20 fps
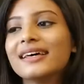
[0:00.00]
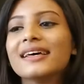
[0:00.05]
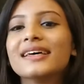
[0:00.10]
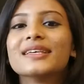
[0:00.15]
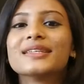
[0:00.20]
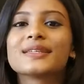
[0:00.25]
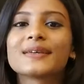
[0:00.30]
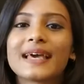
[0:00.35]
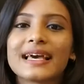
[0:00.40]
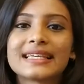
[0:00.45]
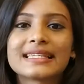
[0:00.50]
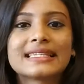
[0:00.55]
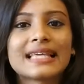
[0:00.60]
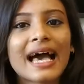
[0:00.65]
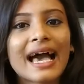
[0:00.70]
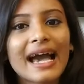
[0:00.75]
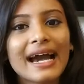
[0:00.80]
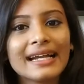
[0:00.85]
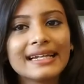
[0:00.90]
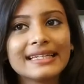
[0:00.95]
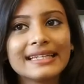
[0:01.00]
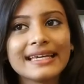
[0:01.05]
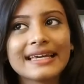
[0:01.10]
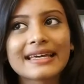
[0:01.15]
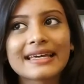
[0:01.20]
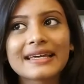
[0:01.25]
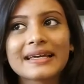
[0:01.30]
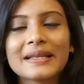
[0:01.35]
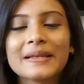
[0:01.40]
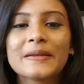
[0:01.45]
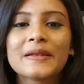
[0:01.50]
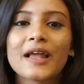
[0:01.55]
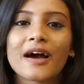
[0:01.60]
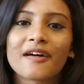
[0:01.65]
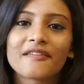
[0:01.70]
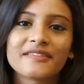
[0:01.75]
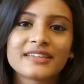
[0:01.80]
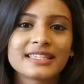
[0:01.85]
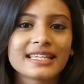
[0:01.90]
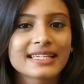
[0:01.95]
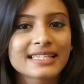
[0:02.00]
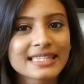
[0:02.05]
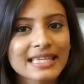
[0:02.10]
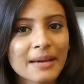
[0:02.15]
So yes, I had taken physics,